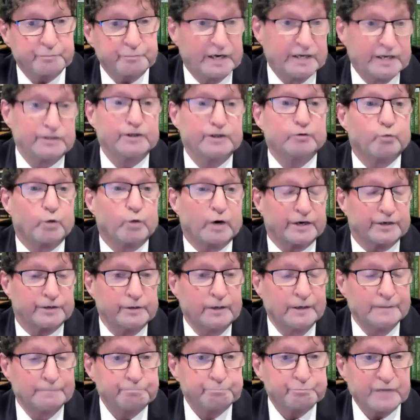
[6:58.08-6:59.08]

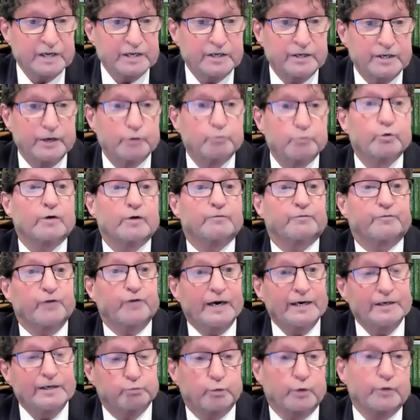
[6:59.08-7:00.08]
anyway, and they were
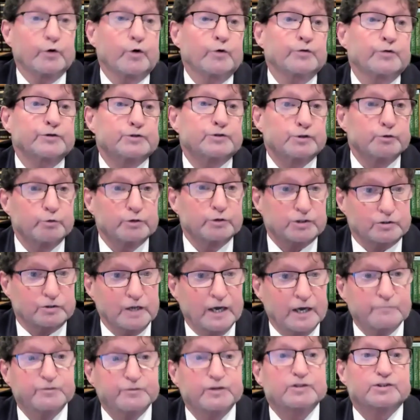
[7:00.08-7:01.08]
afraid with all the Jewish
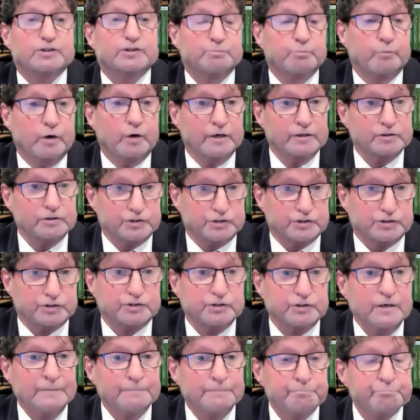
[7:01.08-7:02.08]
leftists and
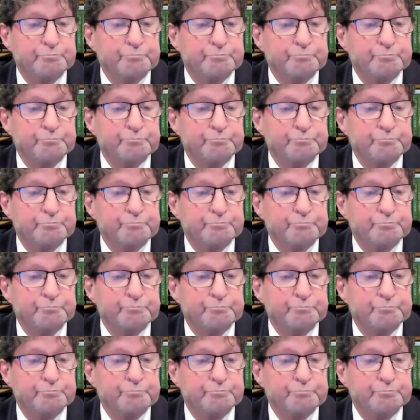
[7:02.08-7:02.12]
Marxists